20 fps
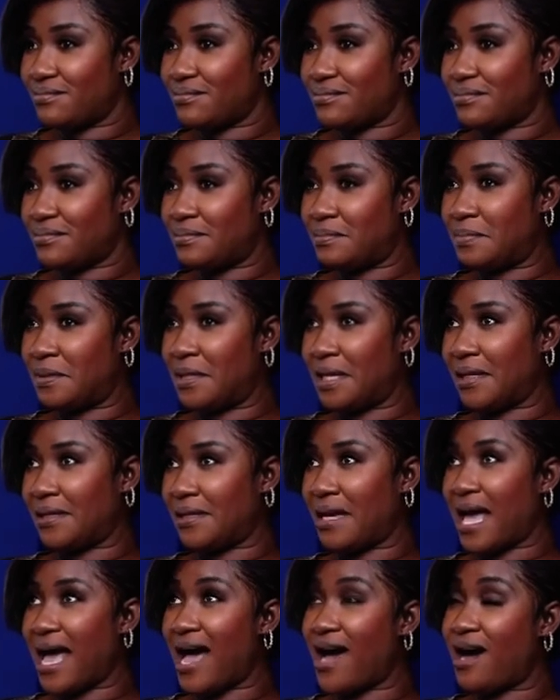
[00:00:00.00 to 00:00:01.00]
But
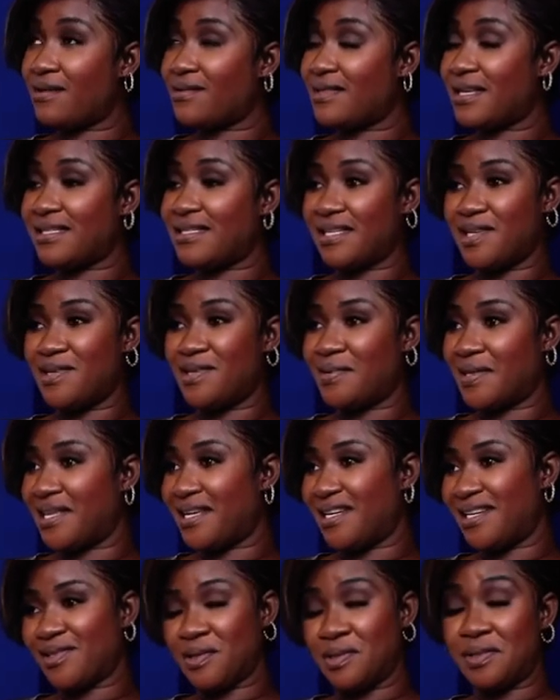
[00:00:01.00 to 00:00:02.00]
how they deal with it
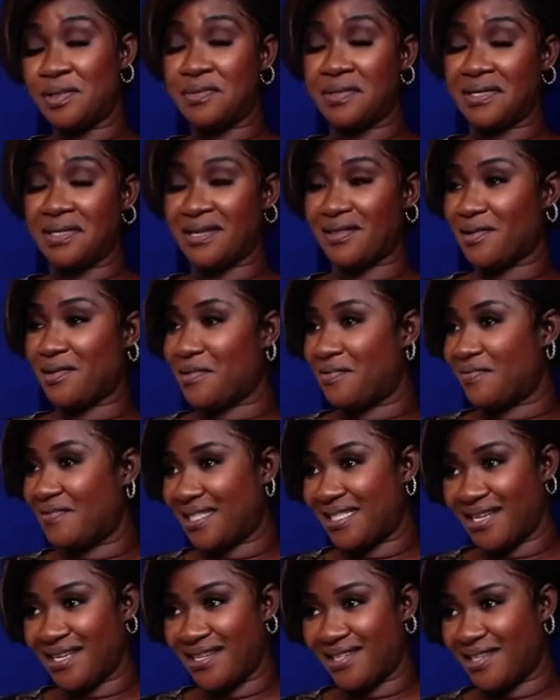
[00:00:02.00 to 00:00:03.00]
is also another
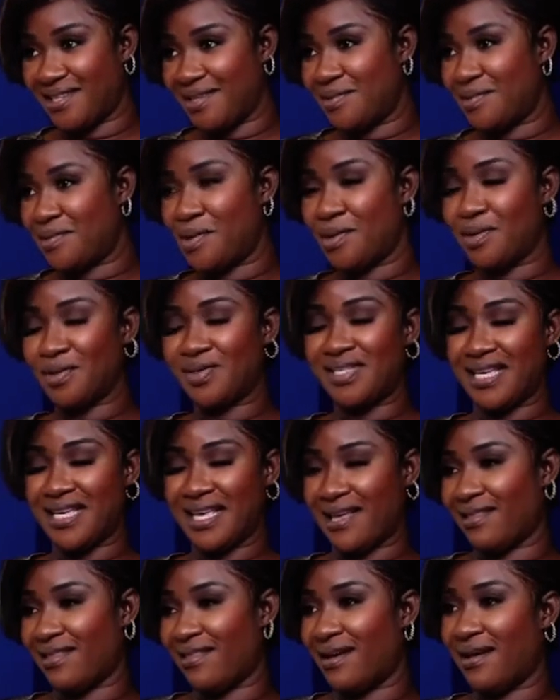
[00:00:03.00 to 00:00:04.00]
conversation
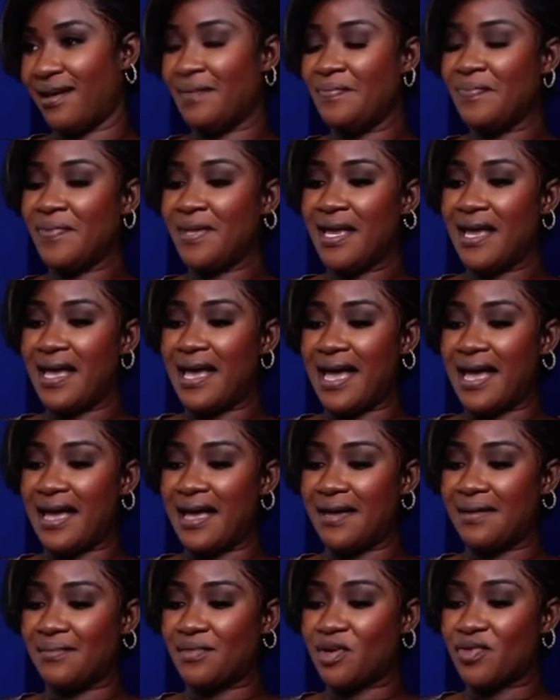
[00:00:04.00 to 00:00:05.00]
altogether.
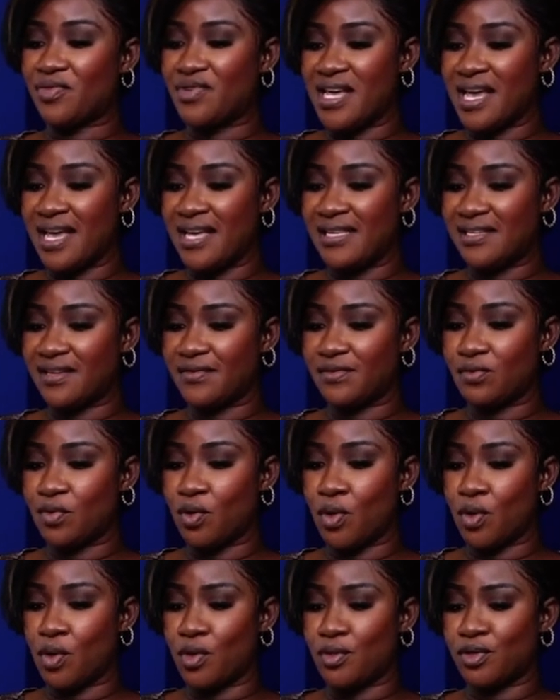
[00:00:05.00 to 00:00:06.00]
Creatives will
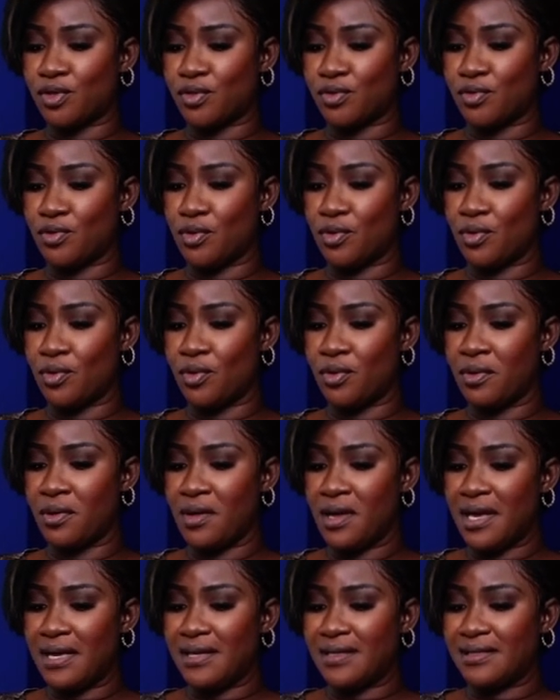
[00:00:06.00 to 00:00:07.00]
go through
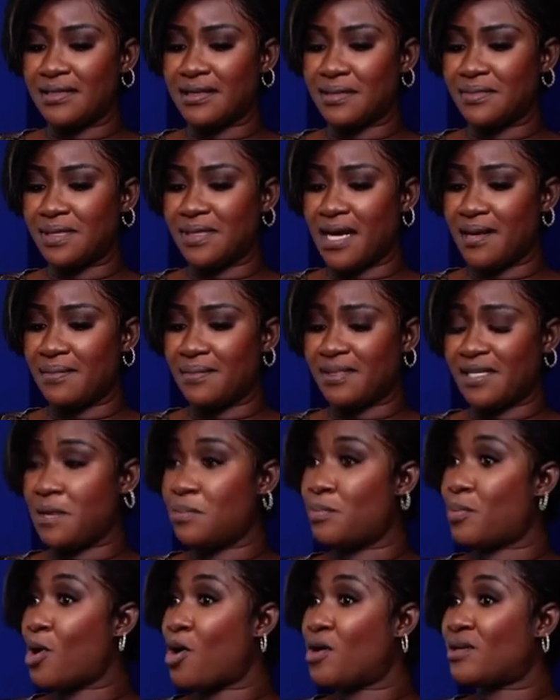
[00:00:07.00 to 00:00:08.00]
sometimes
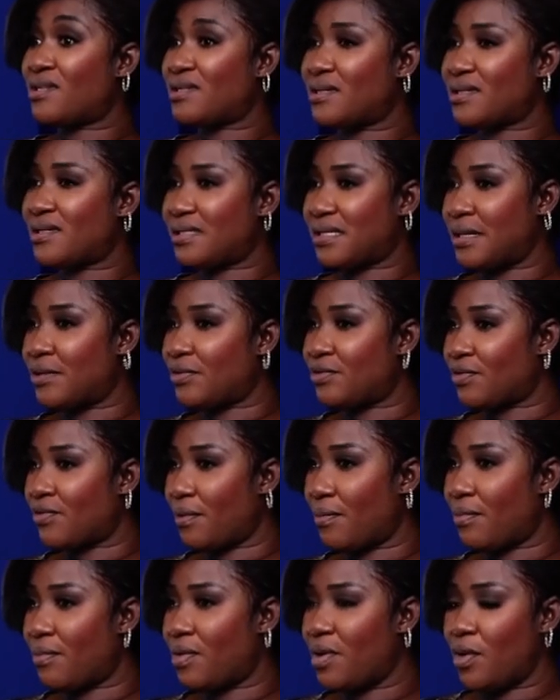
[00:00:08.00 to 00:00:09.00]
imposter
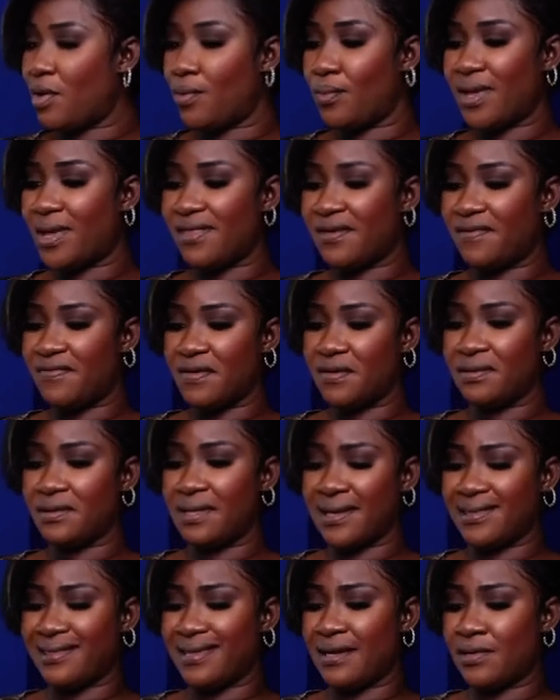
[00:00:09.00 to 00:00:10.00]
syndrome, where they feel
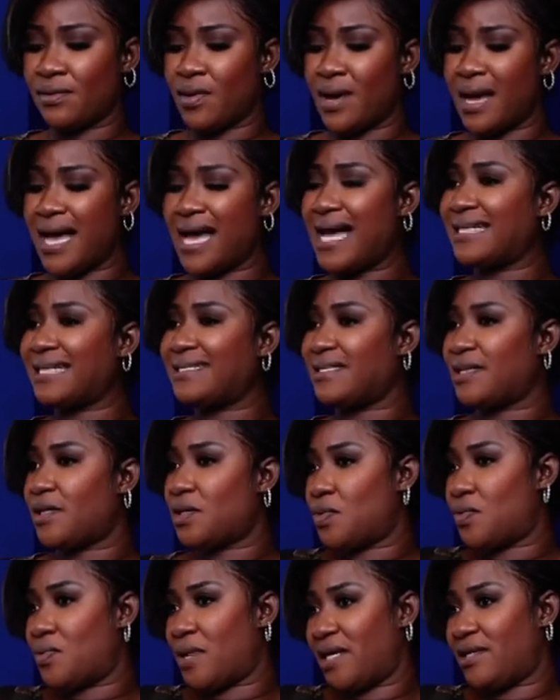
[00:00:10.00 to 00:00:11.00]
like they are not
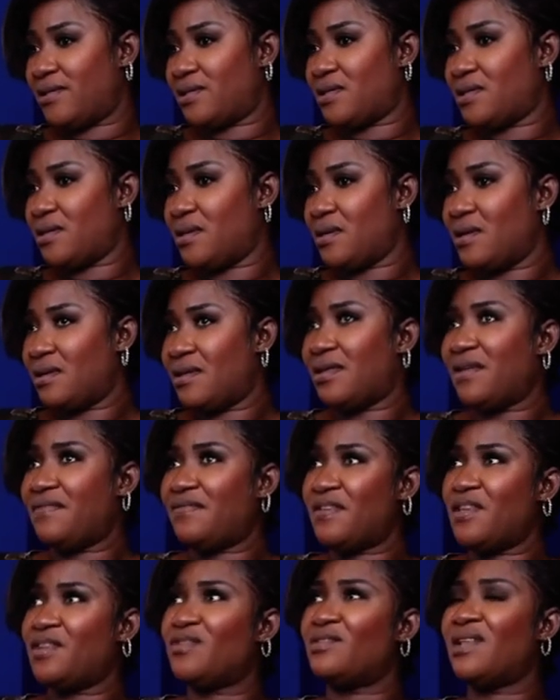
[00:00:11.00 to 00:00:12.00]
adequate. They
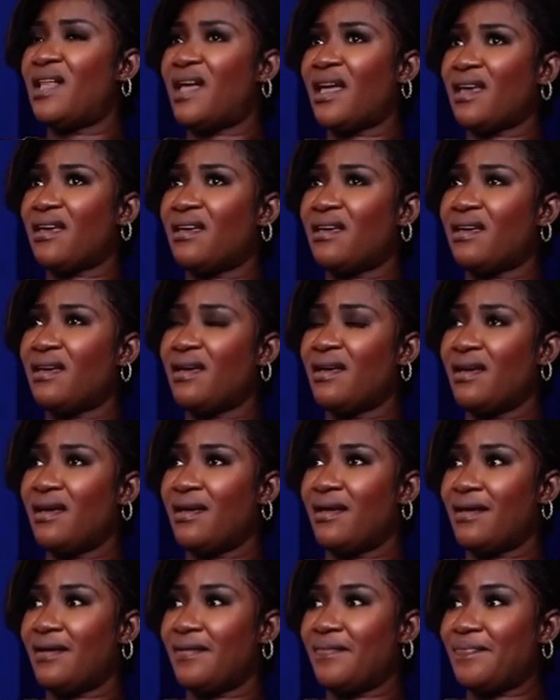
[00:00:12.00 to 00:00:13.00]
feel like
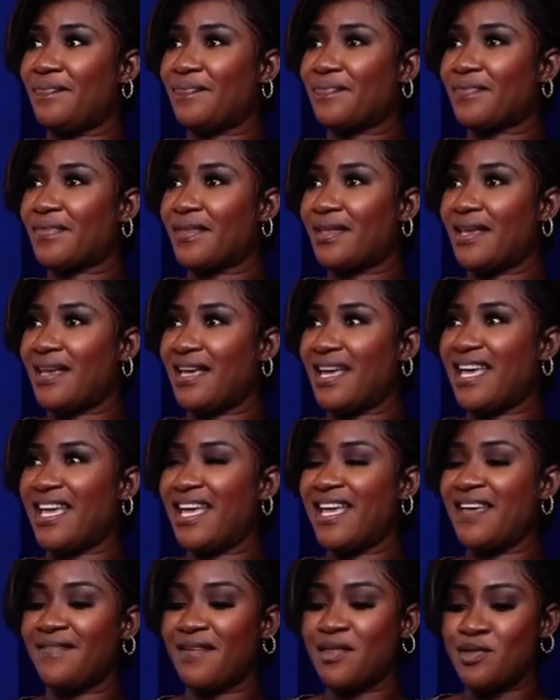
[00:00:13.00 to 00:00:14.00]

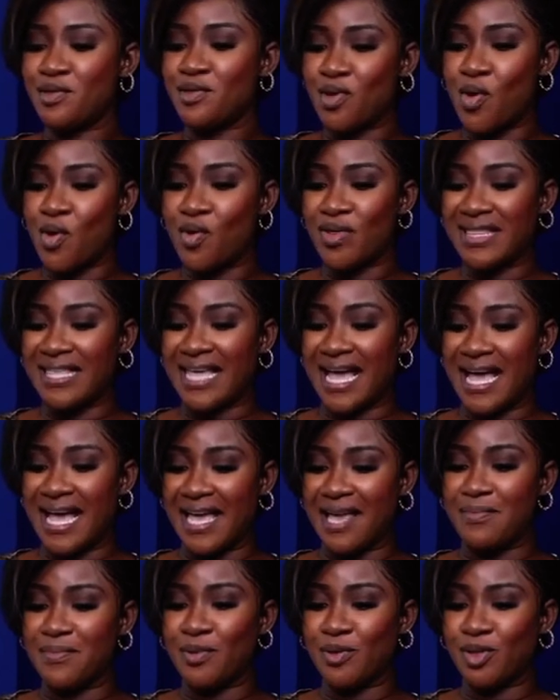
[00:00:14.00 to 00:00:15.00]
even though they are
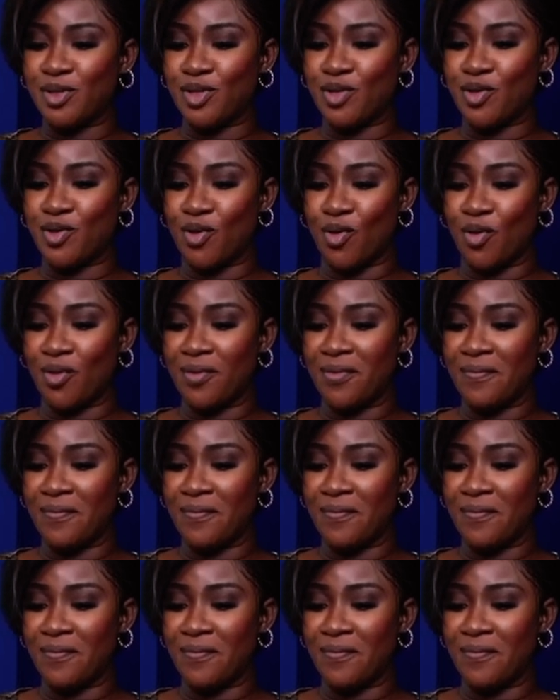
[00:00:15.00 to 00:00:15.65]
able to